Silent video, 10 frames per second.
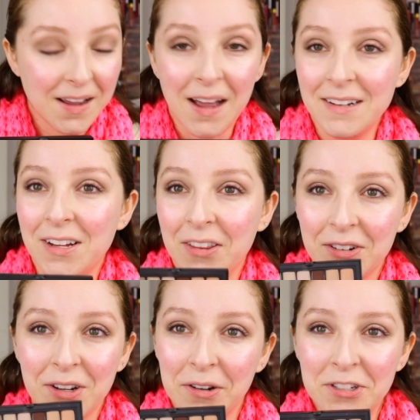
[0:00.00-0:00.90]
Another
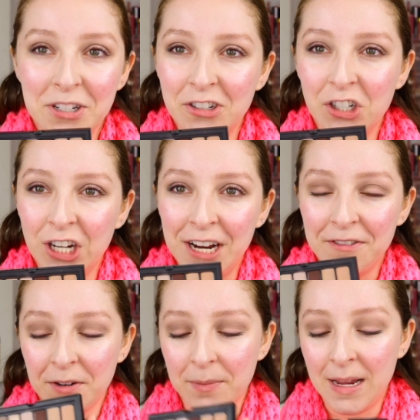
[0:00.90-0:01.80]
go-to shade
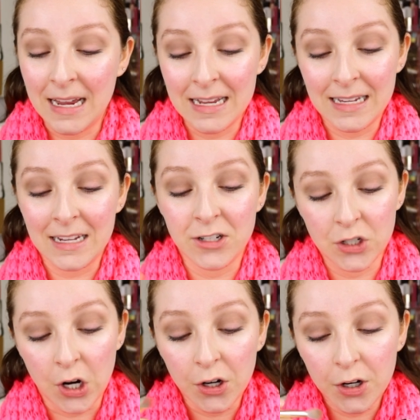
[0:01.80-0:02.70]
for me is a
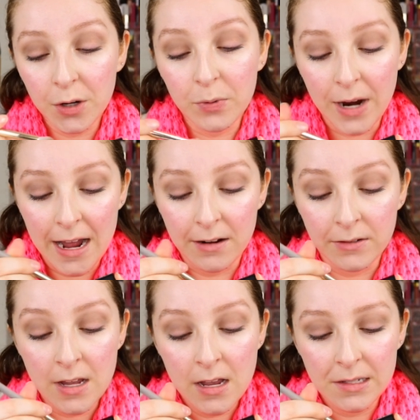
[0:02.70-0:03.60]
darker
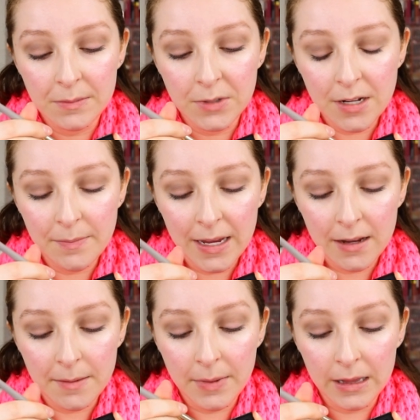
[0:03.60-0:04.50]
brown. So I'm just gonna pick
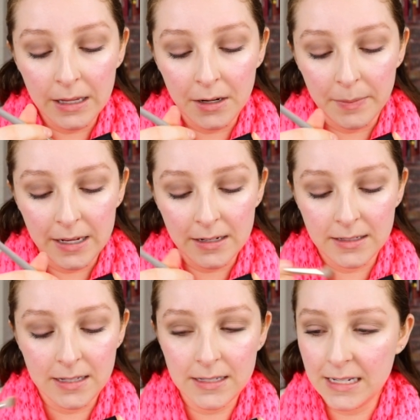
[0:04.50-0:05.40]
up a little bit
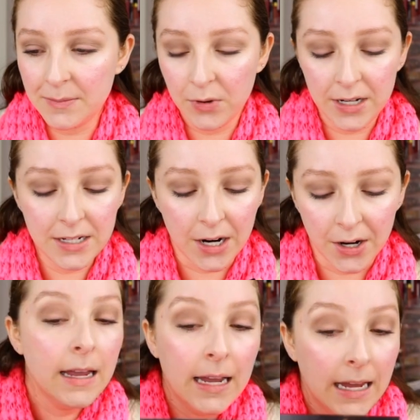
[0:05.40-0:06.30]
because this is pretty
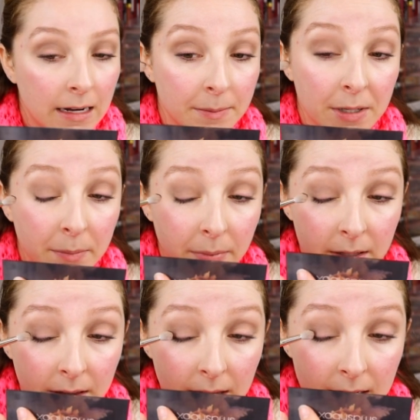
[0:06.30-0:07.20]
dark. And I'm gonna
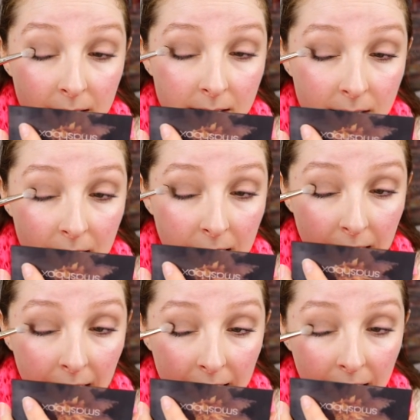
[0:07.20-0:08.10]
put this in
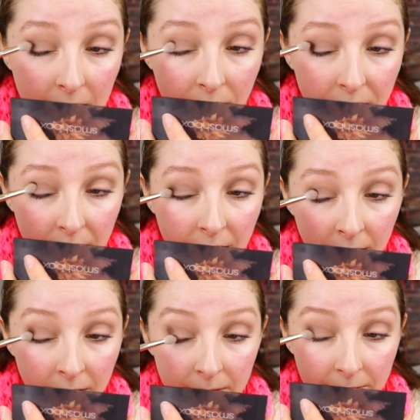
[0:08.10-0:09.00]
that outer
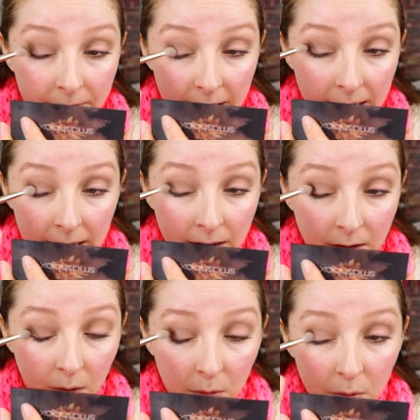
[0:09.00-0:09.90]
V.
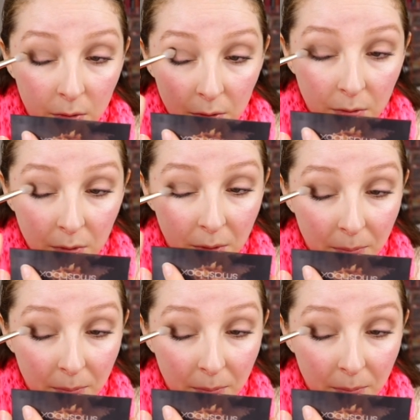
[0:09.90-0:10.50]
Ooh,